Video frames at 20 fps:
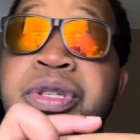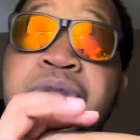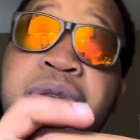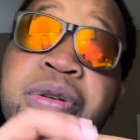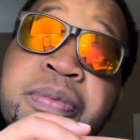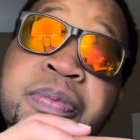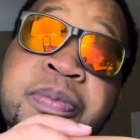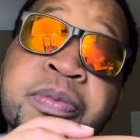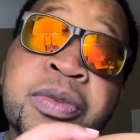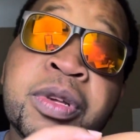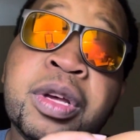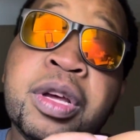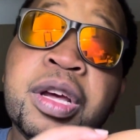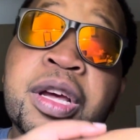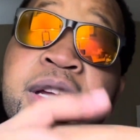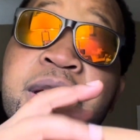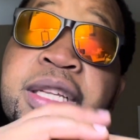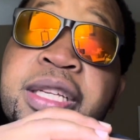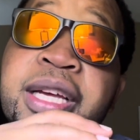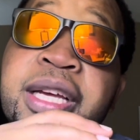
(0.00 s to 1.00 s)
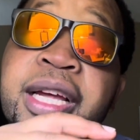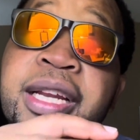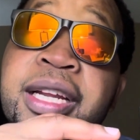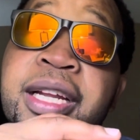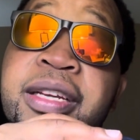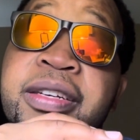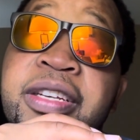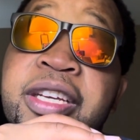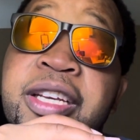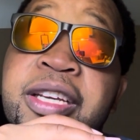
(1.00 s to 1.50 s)
so it's kind of
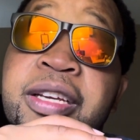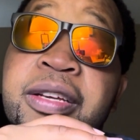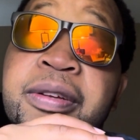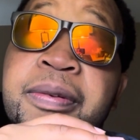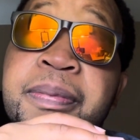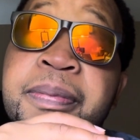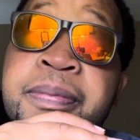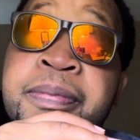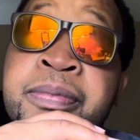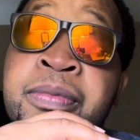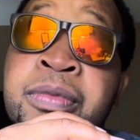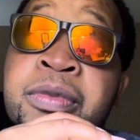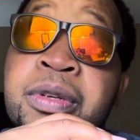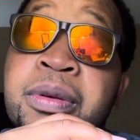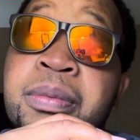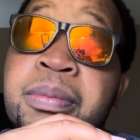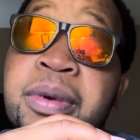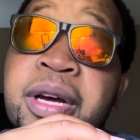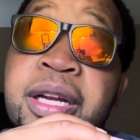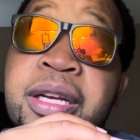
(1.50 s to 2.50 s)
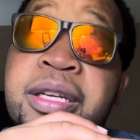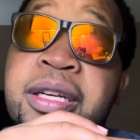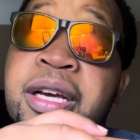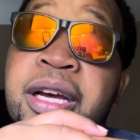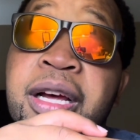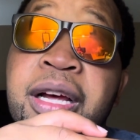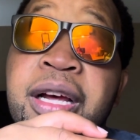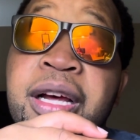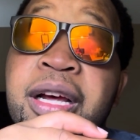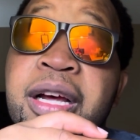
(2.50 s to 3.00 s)
tricky. But
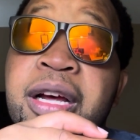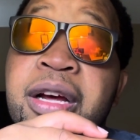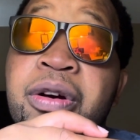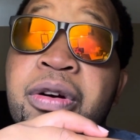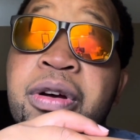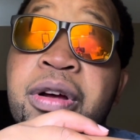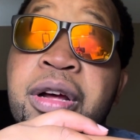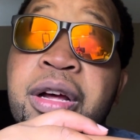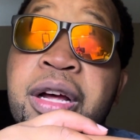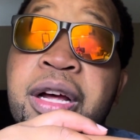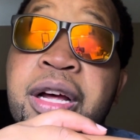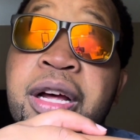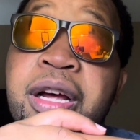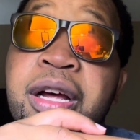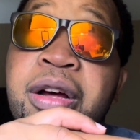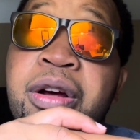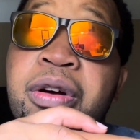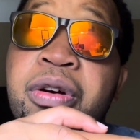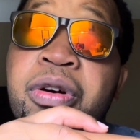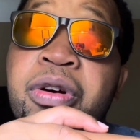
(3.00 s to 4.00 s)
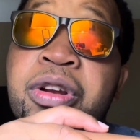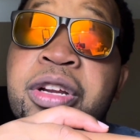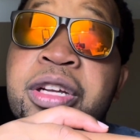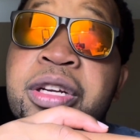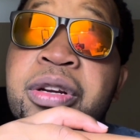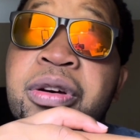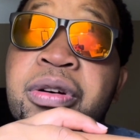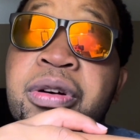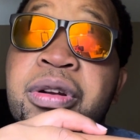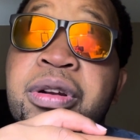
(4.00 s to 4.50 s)
all in
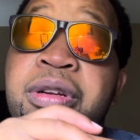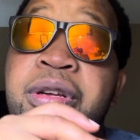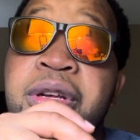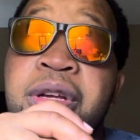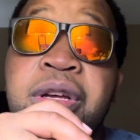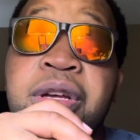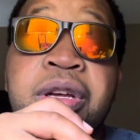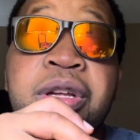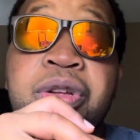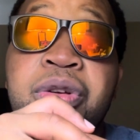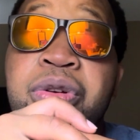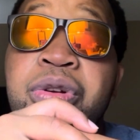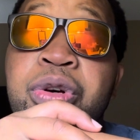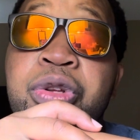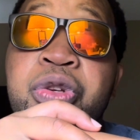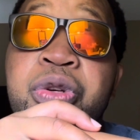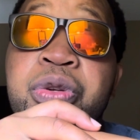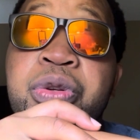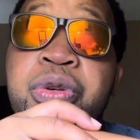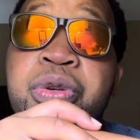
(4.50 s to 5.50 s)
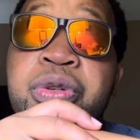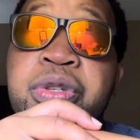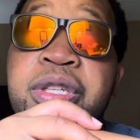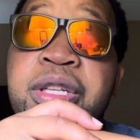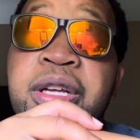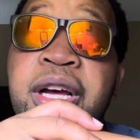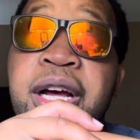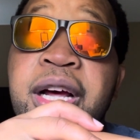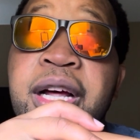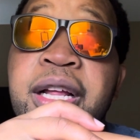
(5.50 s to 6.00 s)
all, you use
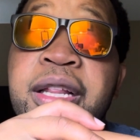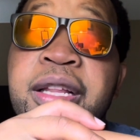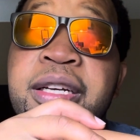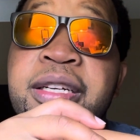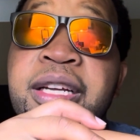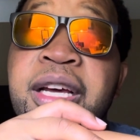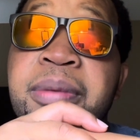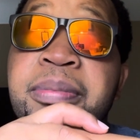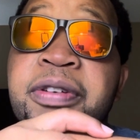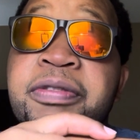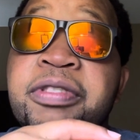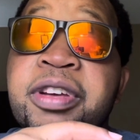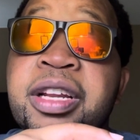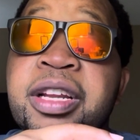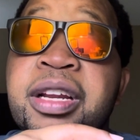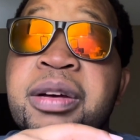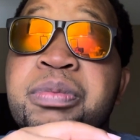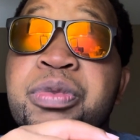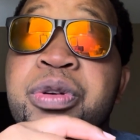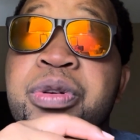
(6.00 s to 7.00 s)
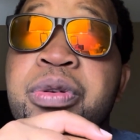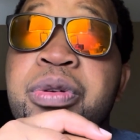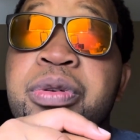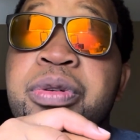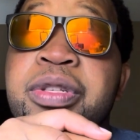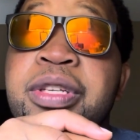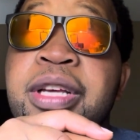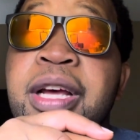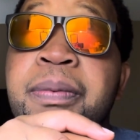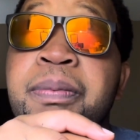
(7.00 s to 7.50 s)
the time available to do
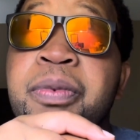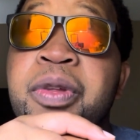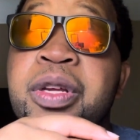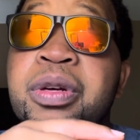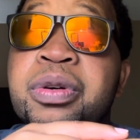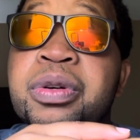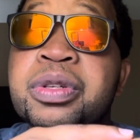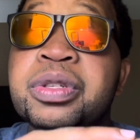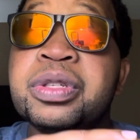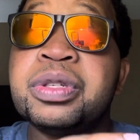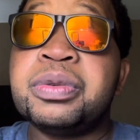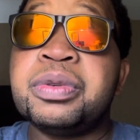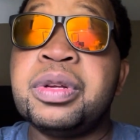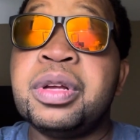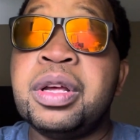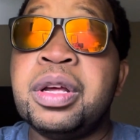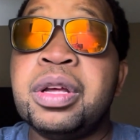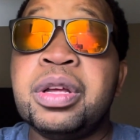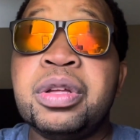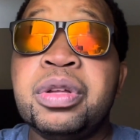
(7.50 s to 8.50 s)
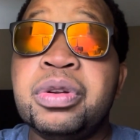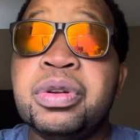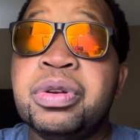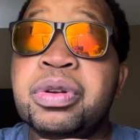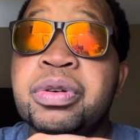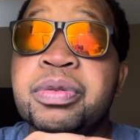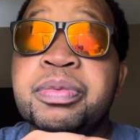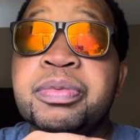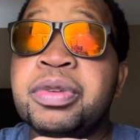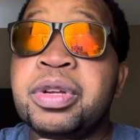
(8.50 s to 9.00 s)
something, because
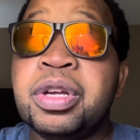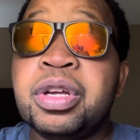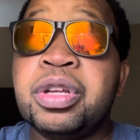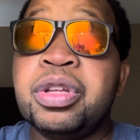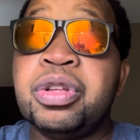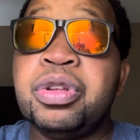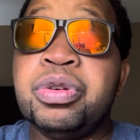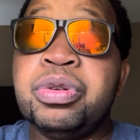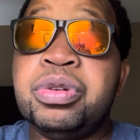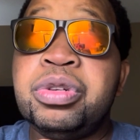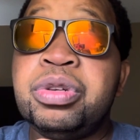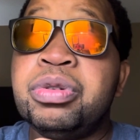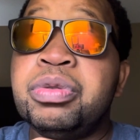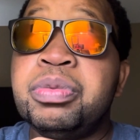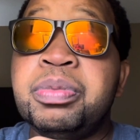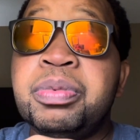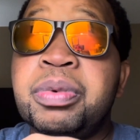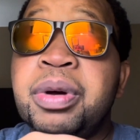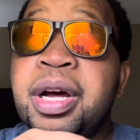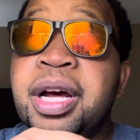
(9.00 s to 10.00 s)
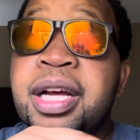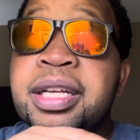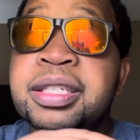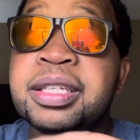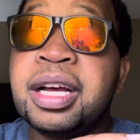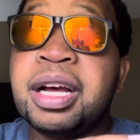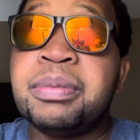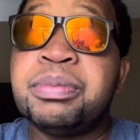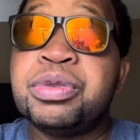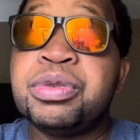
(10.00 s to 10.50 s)
YouTube has
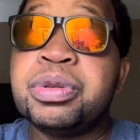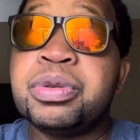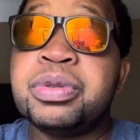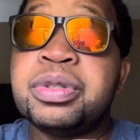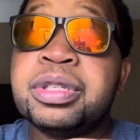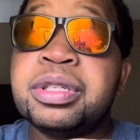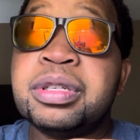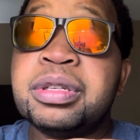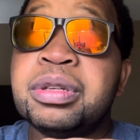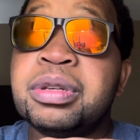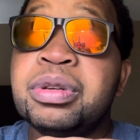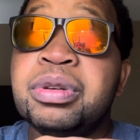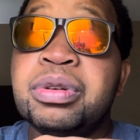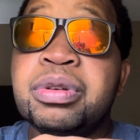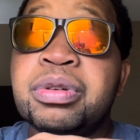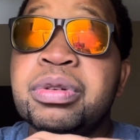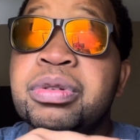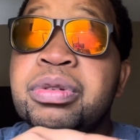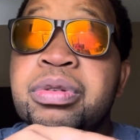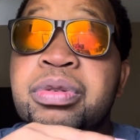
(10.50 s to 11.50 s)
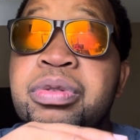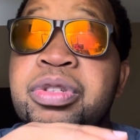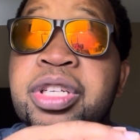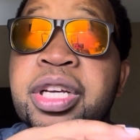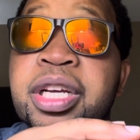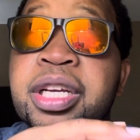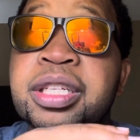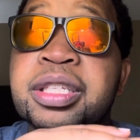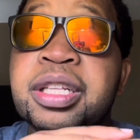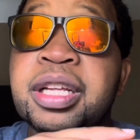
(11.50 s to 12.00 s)
come to to
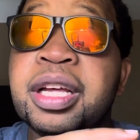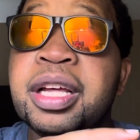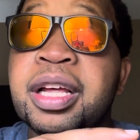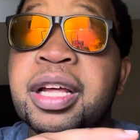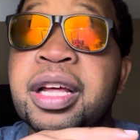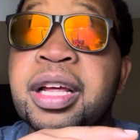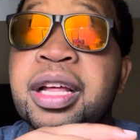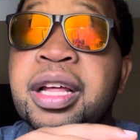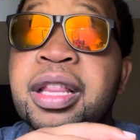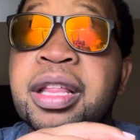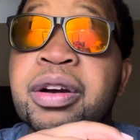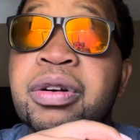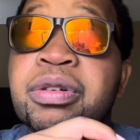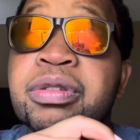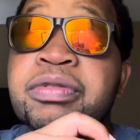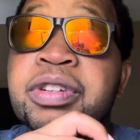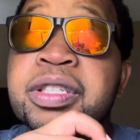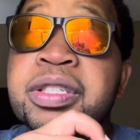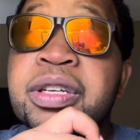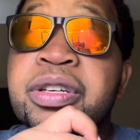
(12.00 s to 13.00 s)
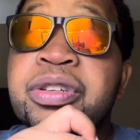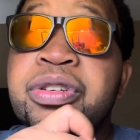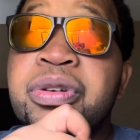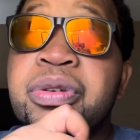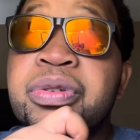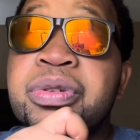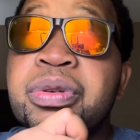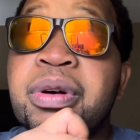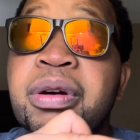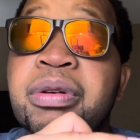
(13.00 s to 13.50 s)
change the conversation,
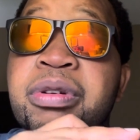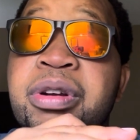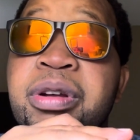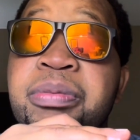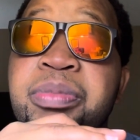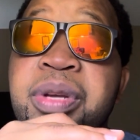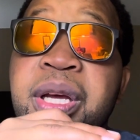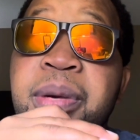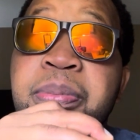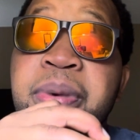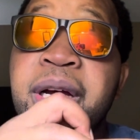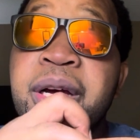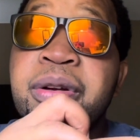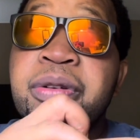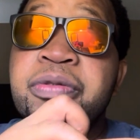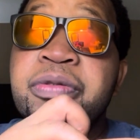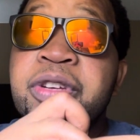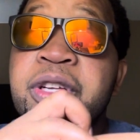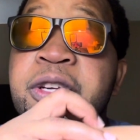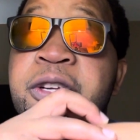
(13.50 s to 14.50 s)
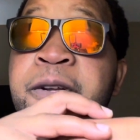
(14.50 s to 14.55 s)
so I want to be a part of it.